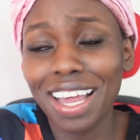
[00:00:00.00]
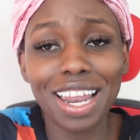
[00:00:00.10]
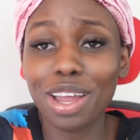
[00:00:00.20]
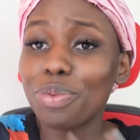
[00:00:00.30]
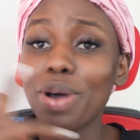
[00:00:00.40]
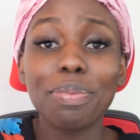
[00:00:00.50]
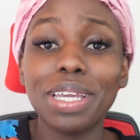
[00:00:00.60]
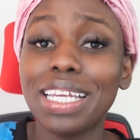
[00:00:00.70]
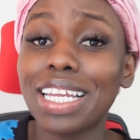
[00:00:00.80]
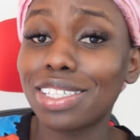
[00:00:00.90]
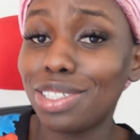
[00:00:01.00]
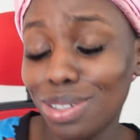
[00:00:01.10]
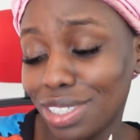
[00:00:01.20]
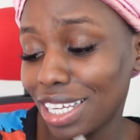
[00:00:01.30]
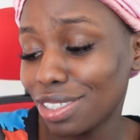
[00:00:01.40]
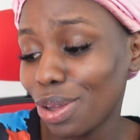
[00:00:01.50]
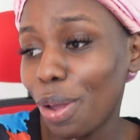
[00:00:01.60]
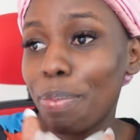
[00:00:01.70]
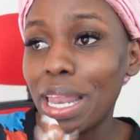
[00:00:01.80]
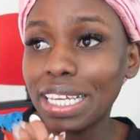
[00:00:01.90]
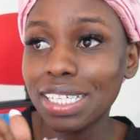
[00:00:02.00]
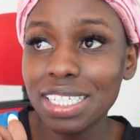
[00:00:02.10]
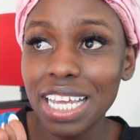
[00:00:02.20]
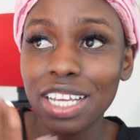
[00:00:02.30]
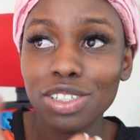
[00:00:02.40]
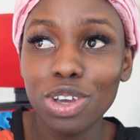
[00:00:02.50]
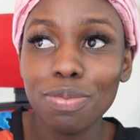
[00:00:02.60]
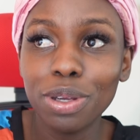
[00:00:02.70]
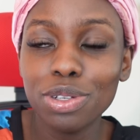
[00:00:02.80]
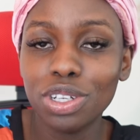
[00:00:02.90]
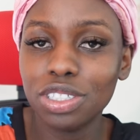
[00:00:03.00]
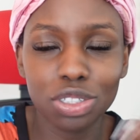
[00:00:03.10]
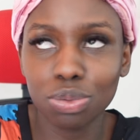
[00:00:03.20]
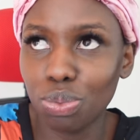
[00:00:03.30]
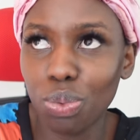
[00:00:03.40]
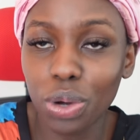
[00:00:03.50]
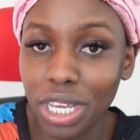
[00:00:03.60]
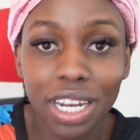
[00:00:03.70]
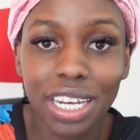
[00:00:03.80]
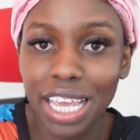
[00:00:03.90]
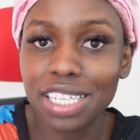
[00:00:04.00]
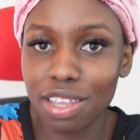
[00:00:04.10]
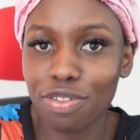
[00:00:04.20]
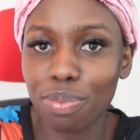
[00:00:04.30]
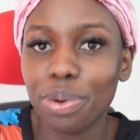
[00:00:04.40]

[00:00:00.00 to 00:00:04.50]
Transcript: let alone what I'm eating next Tuesday. So Pelican State is good because you can just walk in and get a seafood